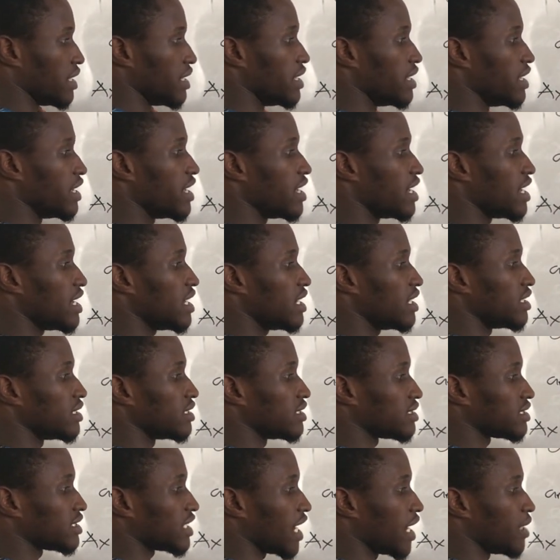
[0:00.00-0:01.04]
A
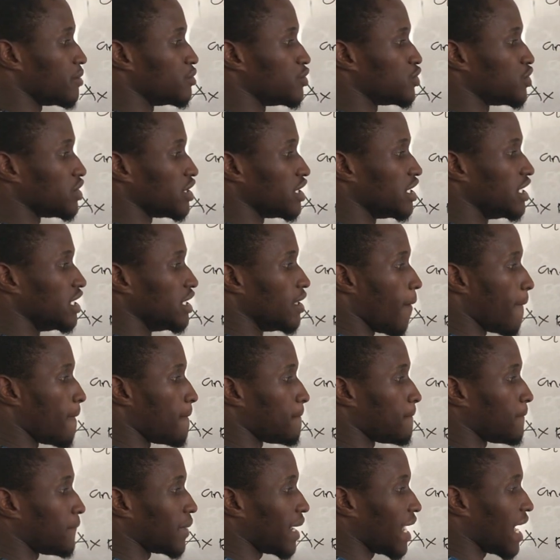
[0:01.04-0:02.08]
times E
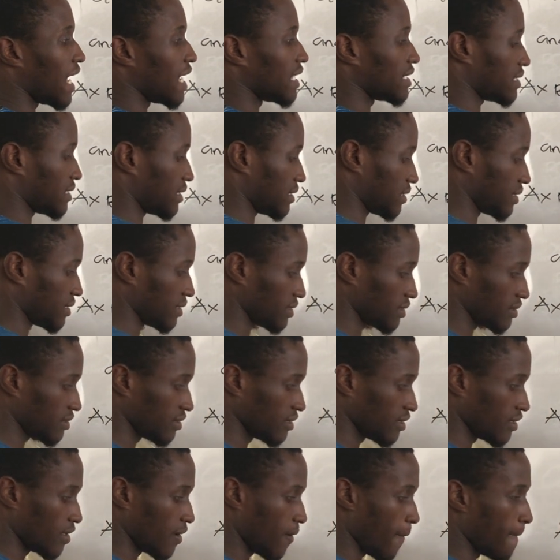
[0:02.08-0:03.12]
plus
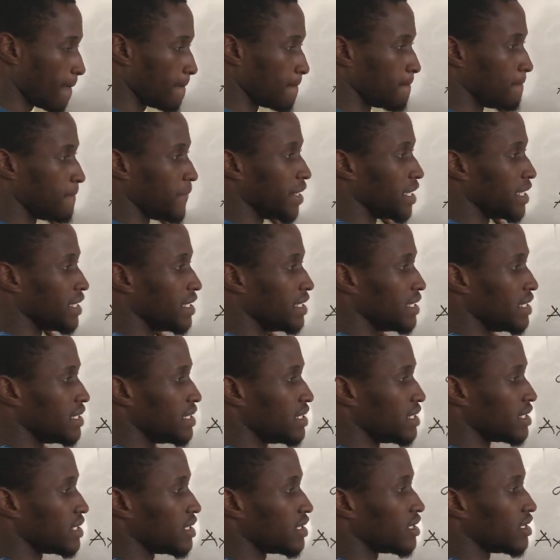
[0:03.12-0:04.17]
B
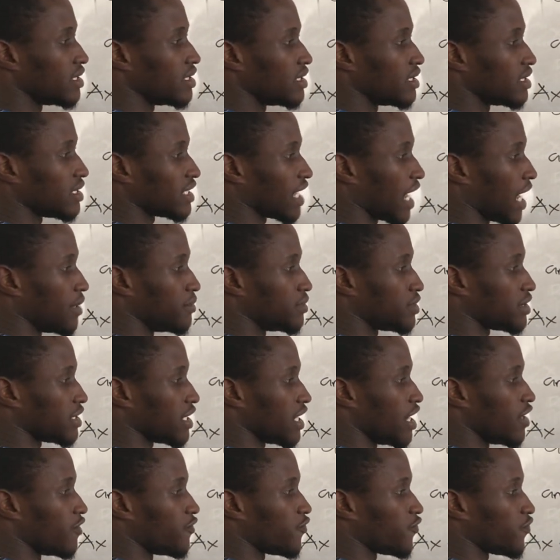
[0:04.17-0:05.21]
times
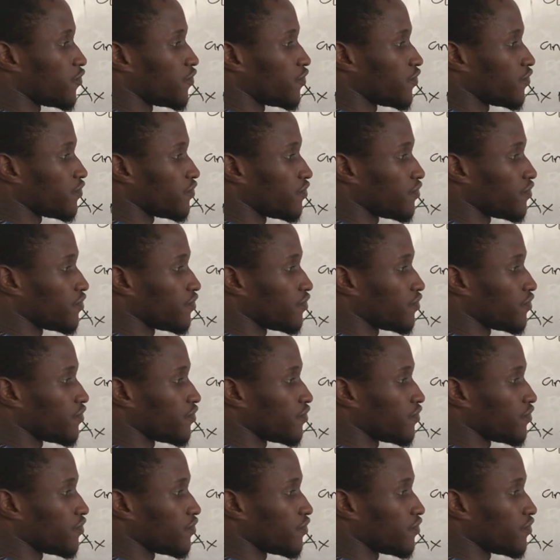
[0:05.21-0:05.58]
F.